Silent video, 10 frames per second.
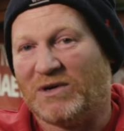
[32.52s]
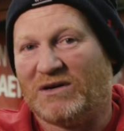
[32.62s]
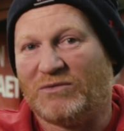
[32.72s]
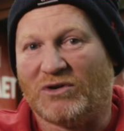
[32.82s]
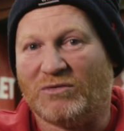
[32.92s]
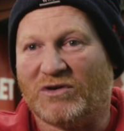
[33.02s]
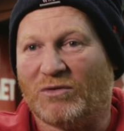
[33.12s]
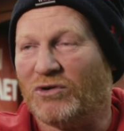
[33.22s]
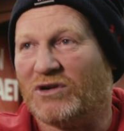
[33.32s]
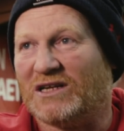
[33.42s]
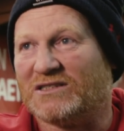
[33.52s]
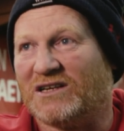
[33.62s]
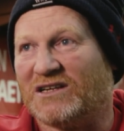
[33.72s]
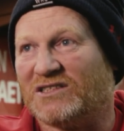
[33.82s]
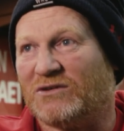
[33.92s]
but you know, we've got world class
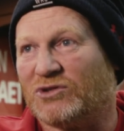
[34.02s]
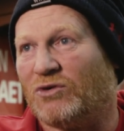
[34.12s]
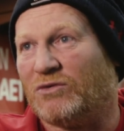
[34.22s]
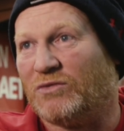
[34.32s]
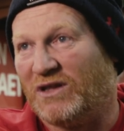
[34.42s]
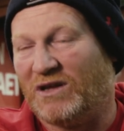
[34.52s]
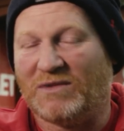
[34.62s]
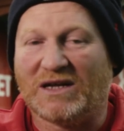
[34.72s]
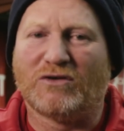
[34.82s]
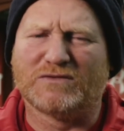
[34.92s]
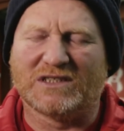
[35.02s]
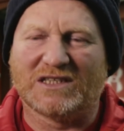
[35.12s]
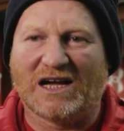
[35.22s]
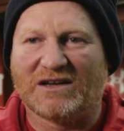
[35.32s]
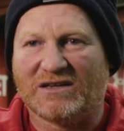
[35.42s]
kickers in our squad with him, and obviously
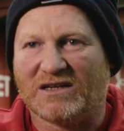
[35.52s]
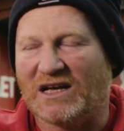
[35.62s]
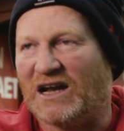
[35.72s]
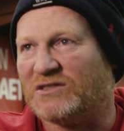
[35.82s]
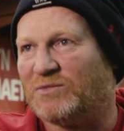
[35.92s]
Dan and Gareth's